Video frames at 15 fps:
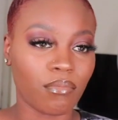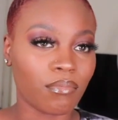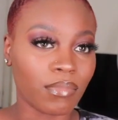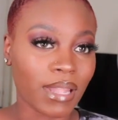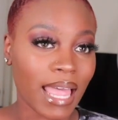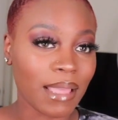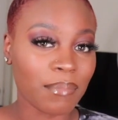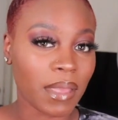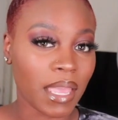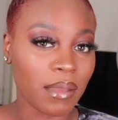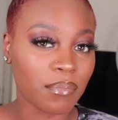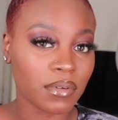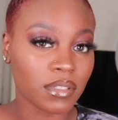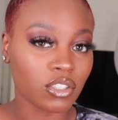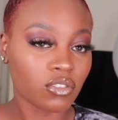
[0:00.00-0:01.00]
Black
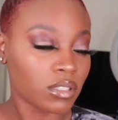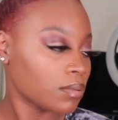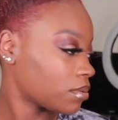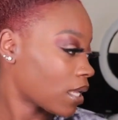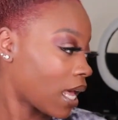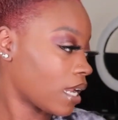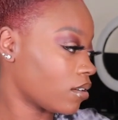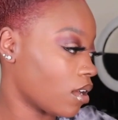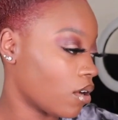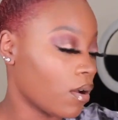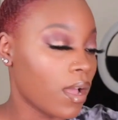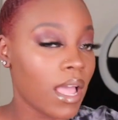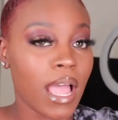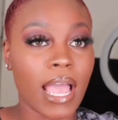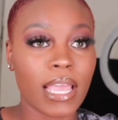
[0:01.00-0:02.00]
paper strips. I don't know.
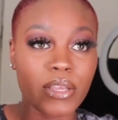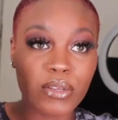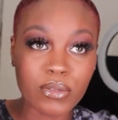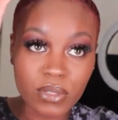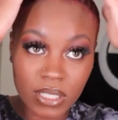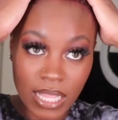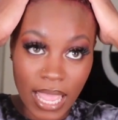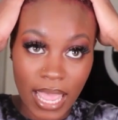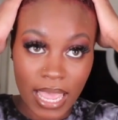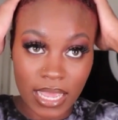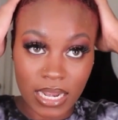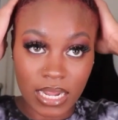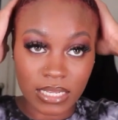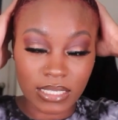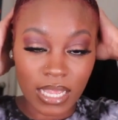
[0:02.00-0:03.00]
I used that and
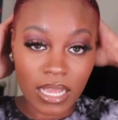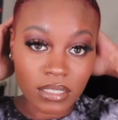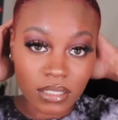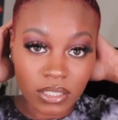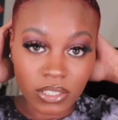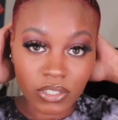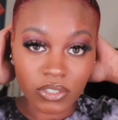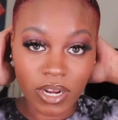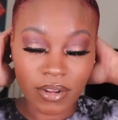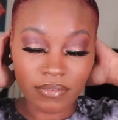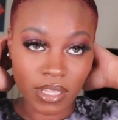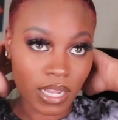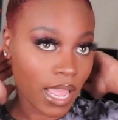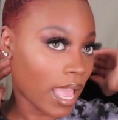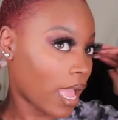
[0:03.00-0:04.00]
I sat under the dryer for
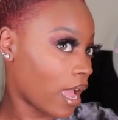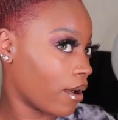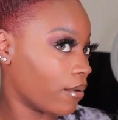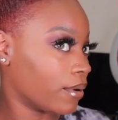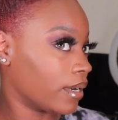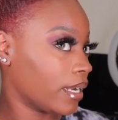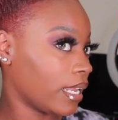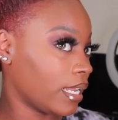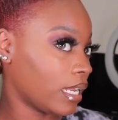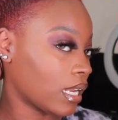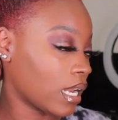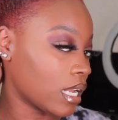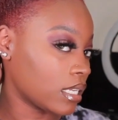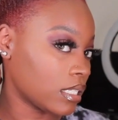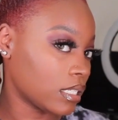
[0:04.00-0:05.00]
like an hour, and then
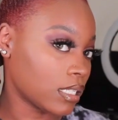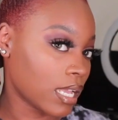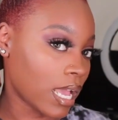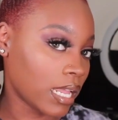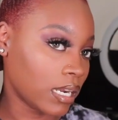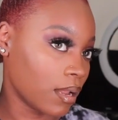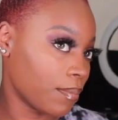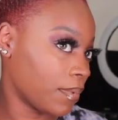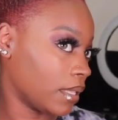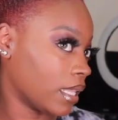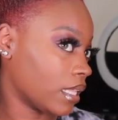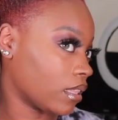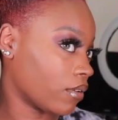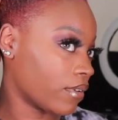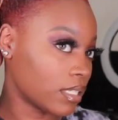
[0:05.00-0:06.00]
I just tied it up and
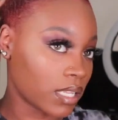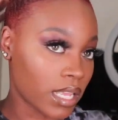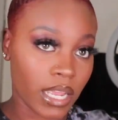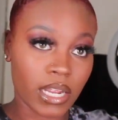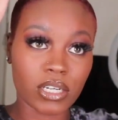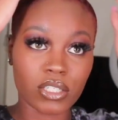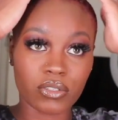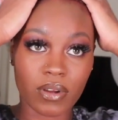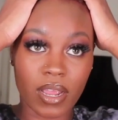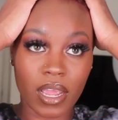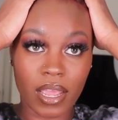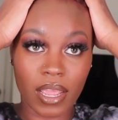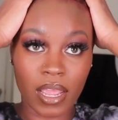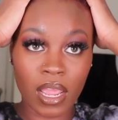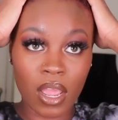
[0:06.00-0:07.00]
let the rest air
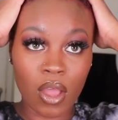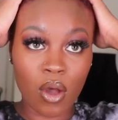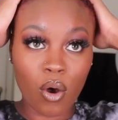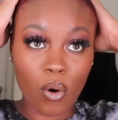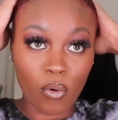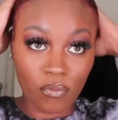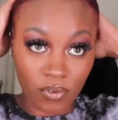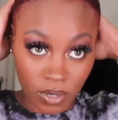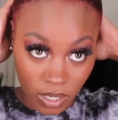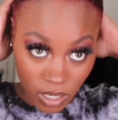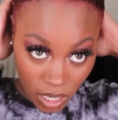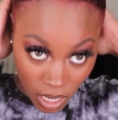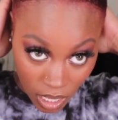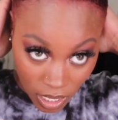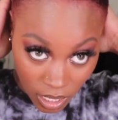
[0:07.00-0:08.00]
dry
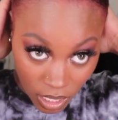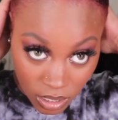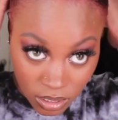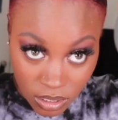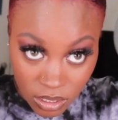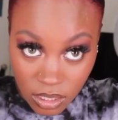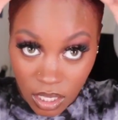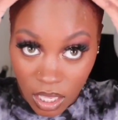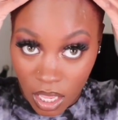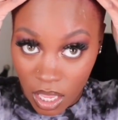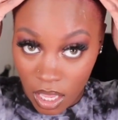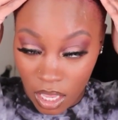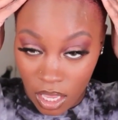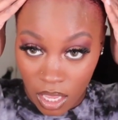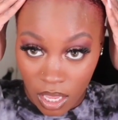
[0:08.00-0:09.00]
overnight,
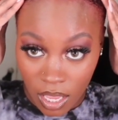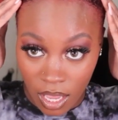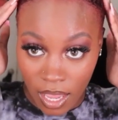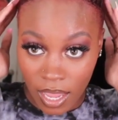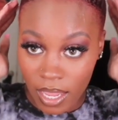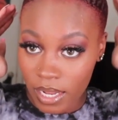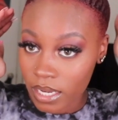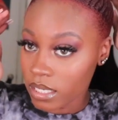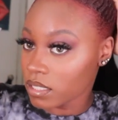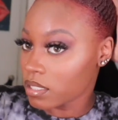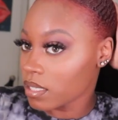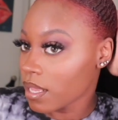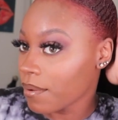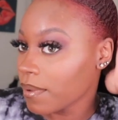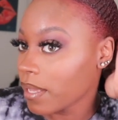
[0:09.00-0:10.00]
and this is
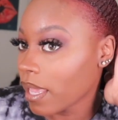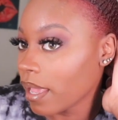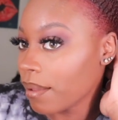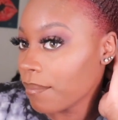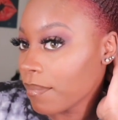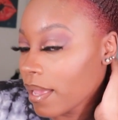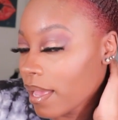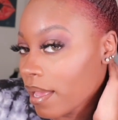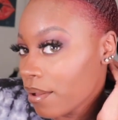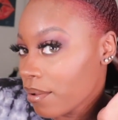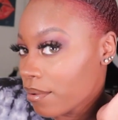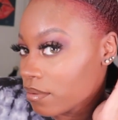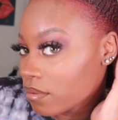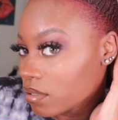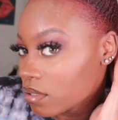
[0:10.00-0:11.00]
how it came
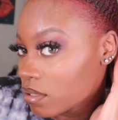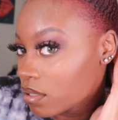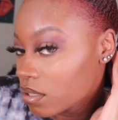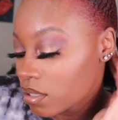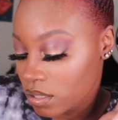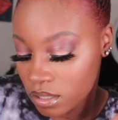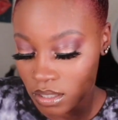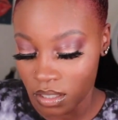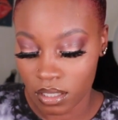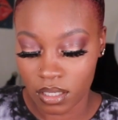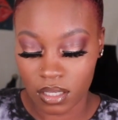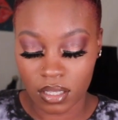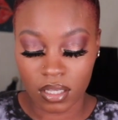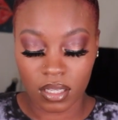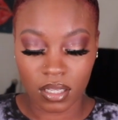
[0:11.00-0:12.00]
out.
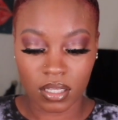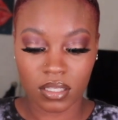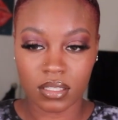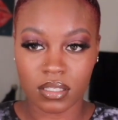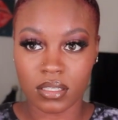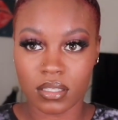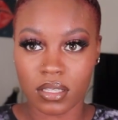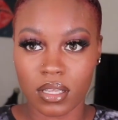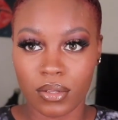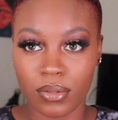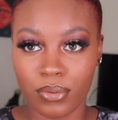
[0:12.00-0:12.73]
So